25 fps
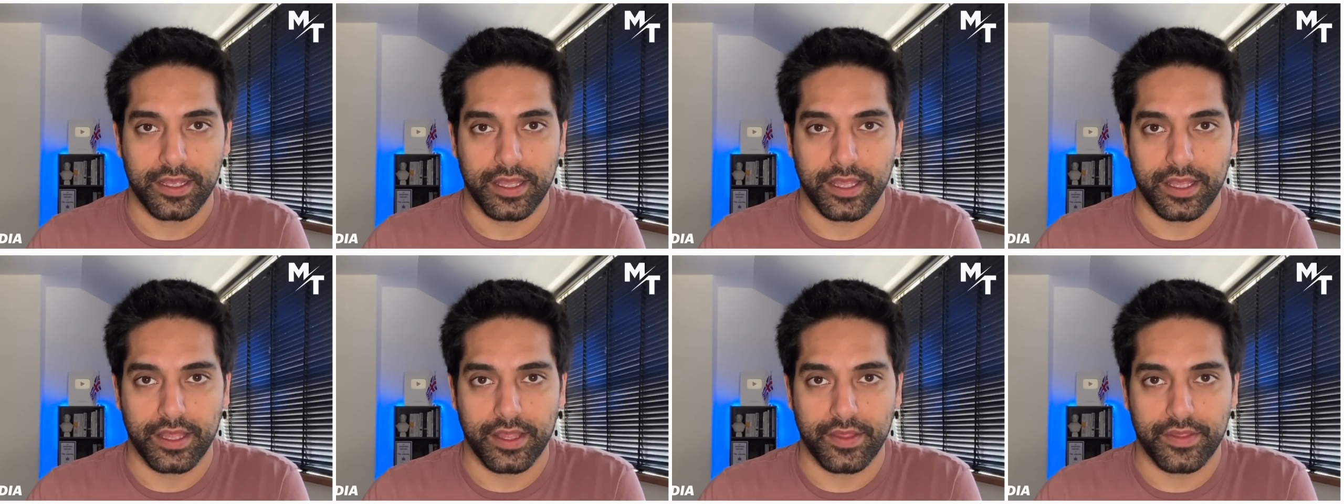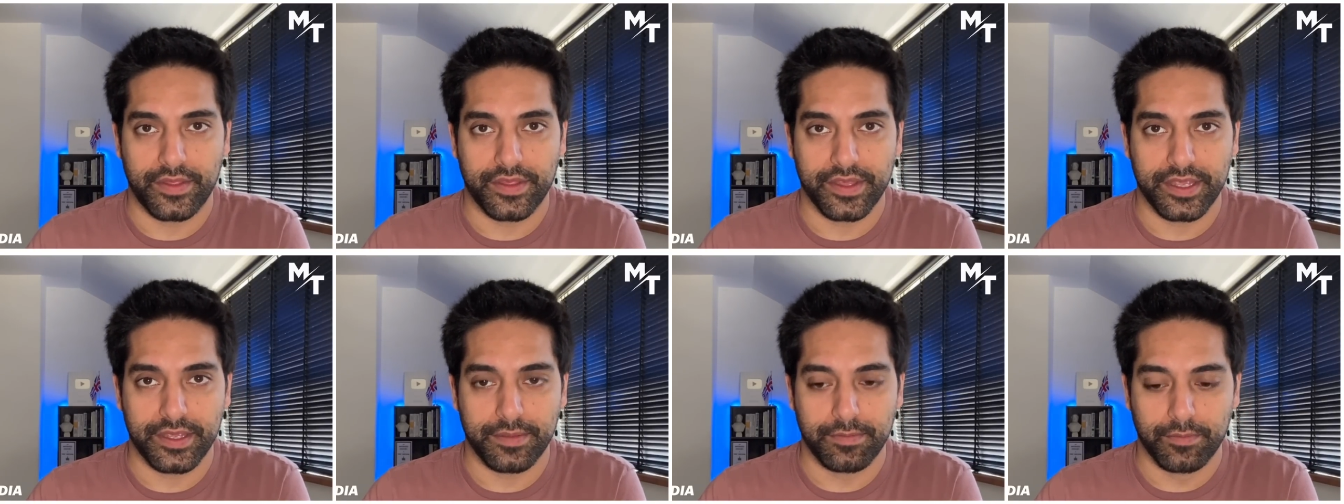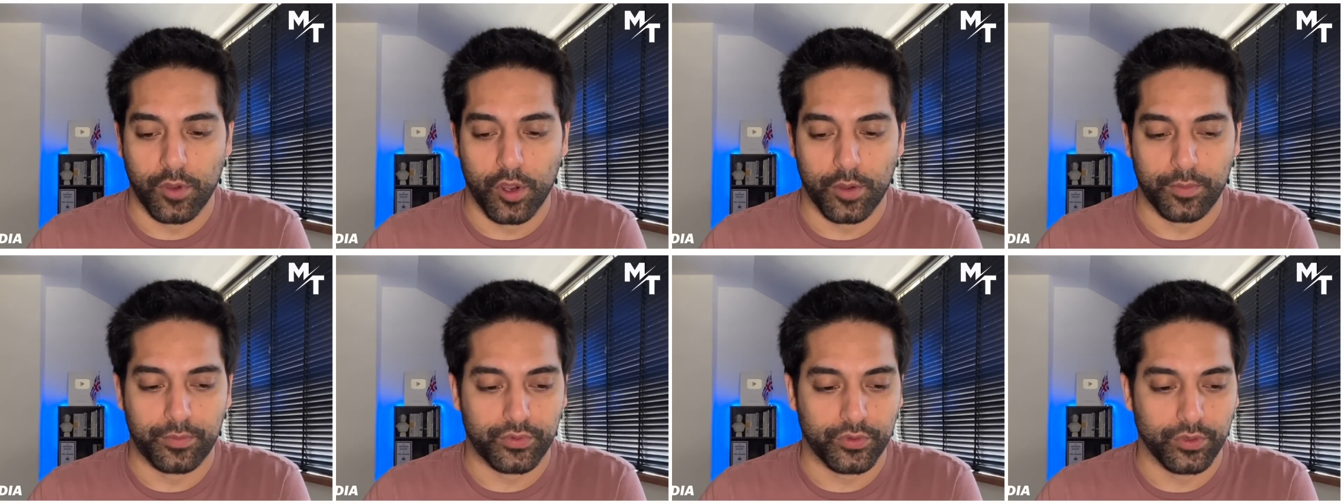uh, the
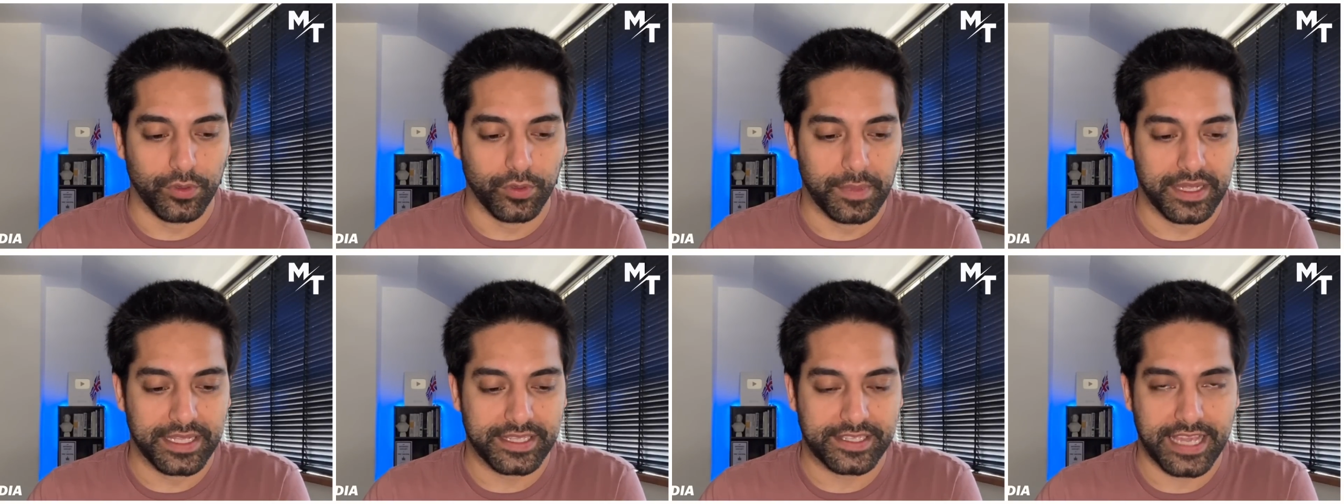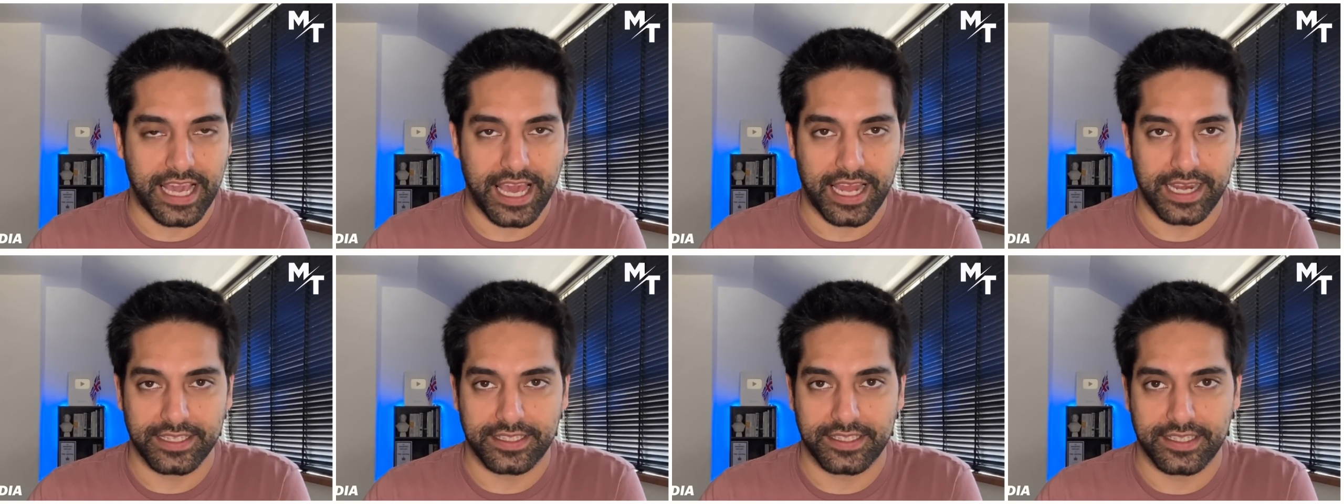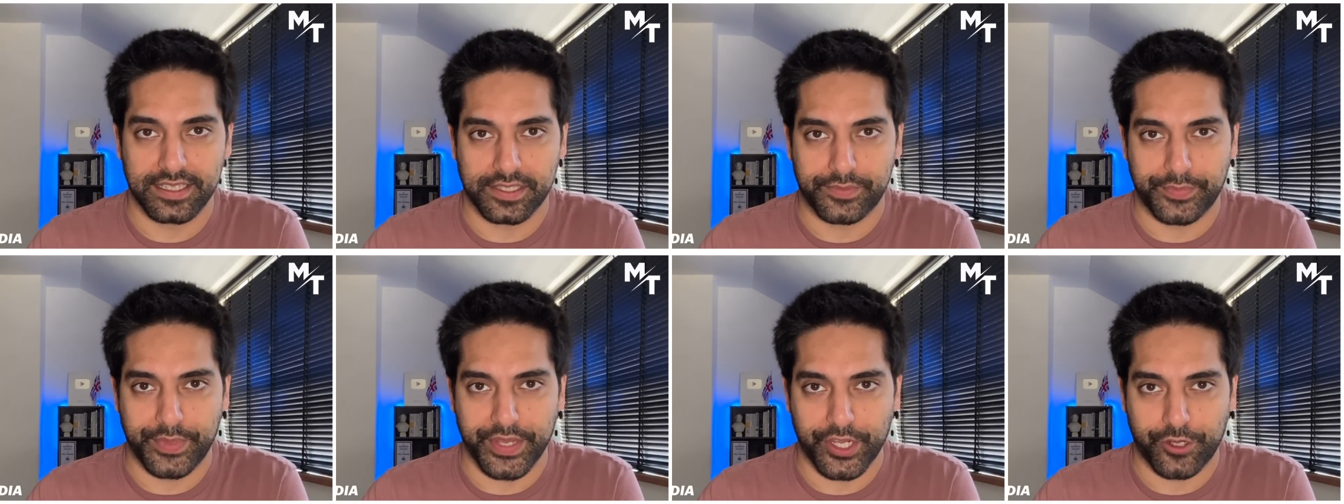mob rule mentality
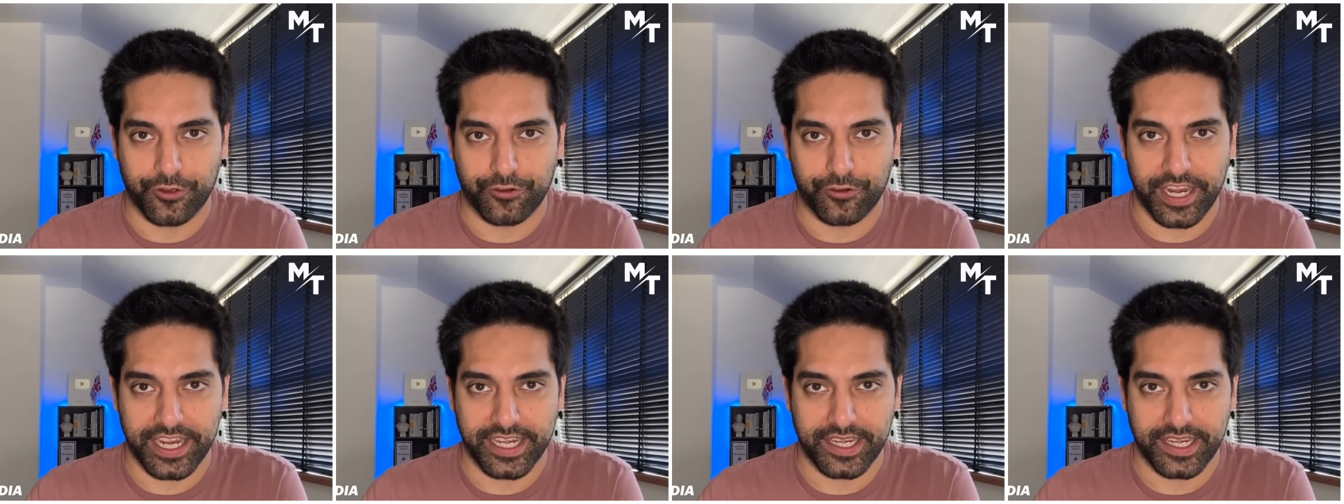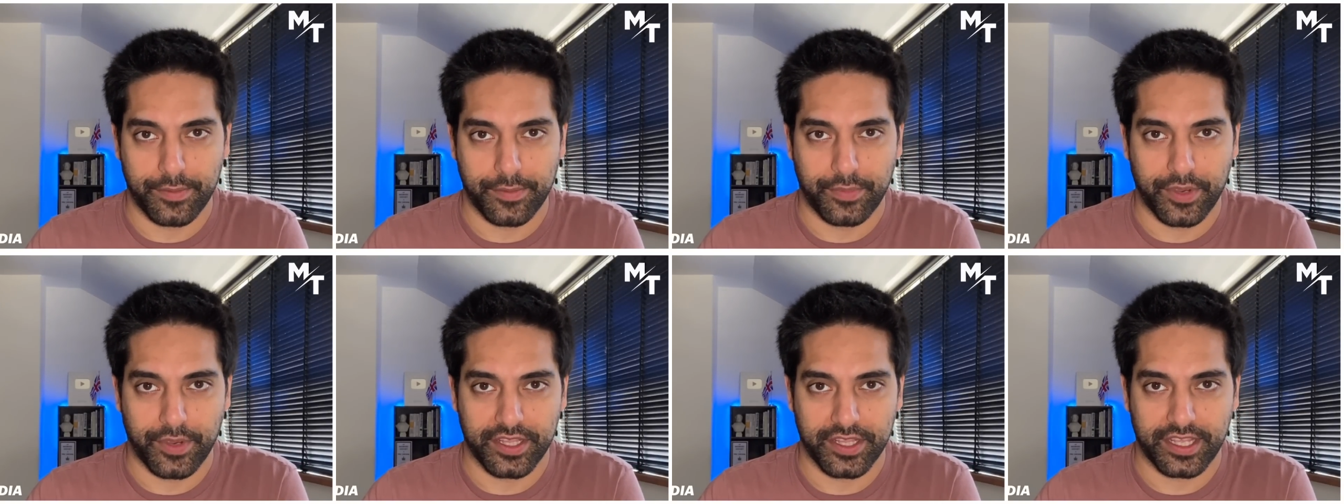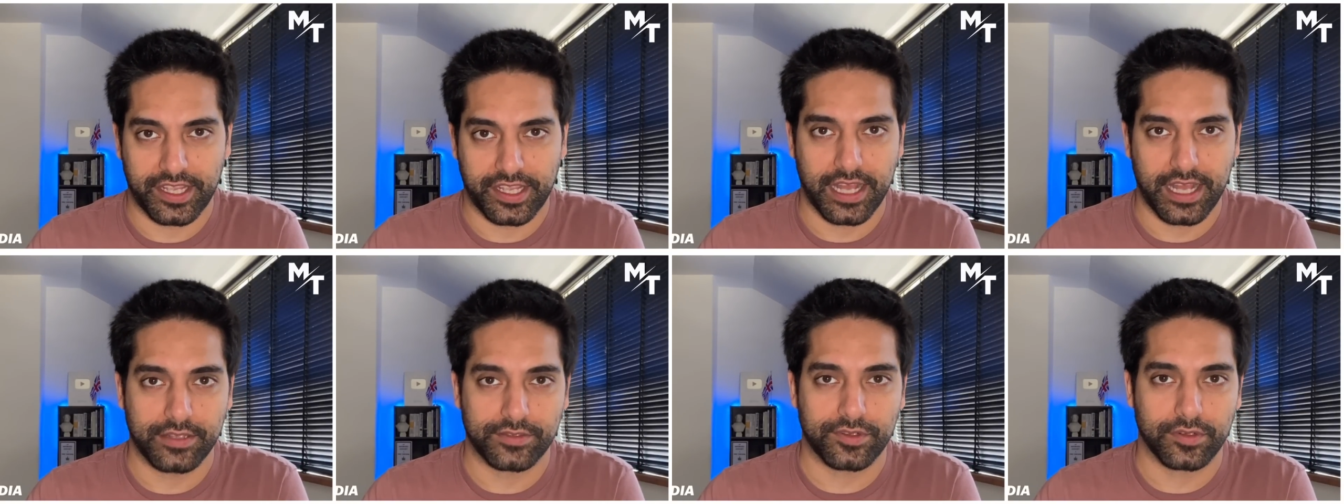that's been created by the
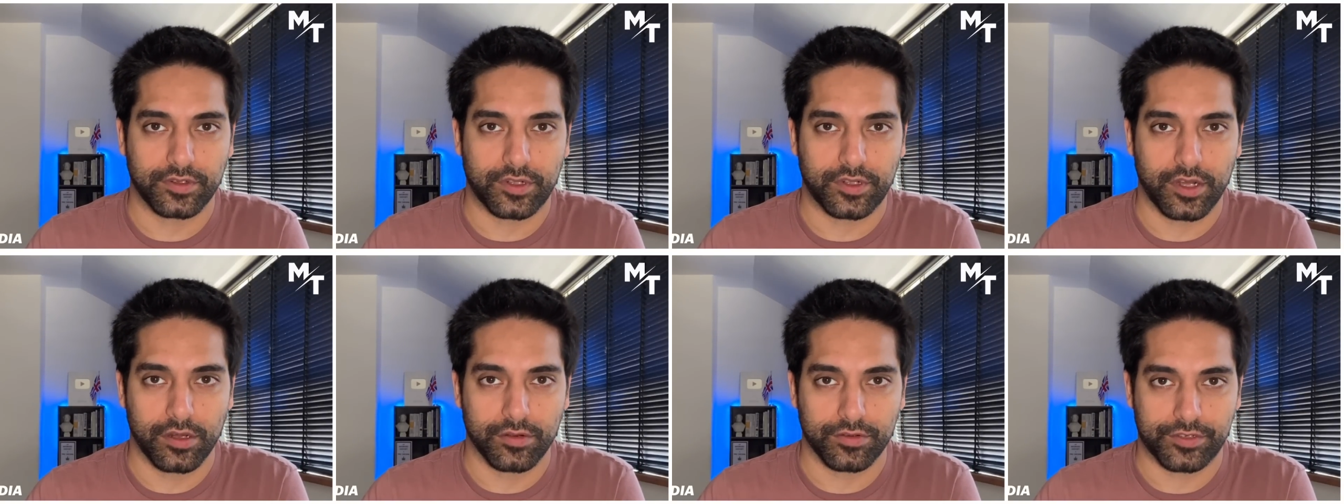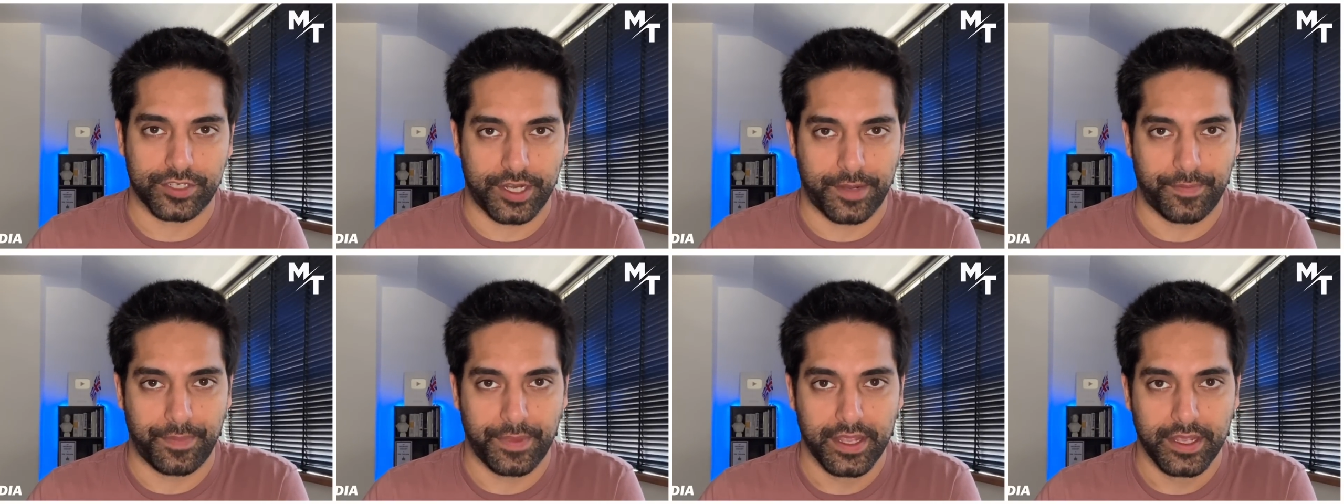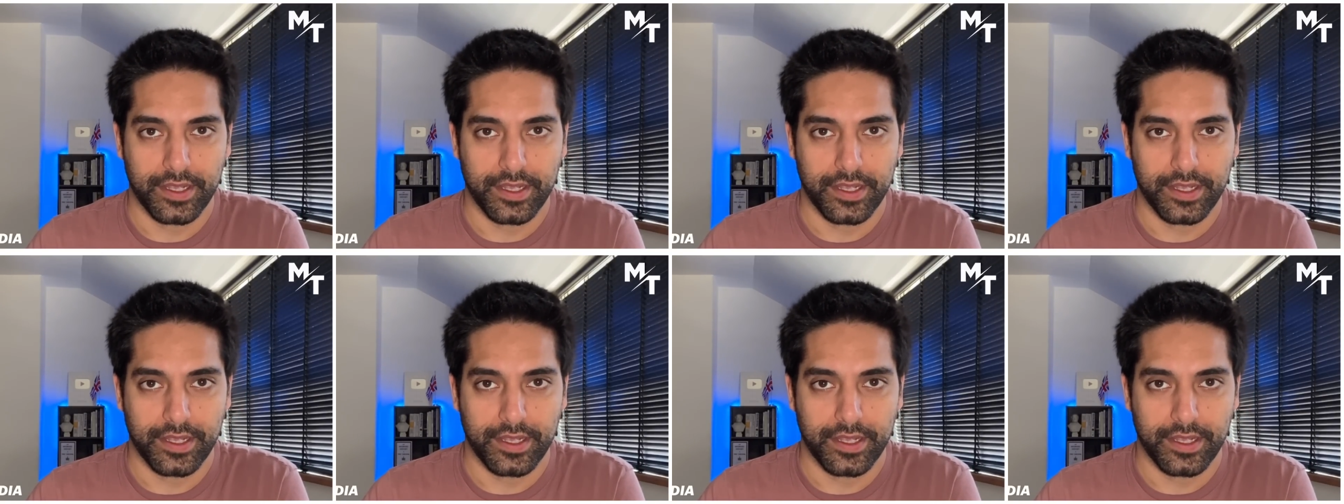council culture.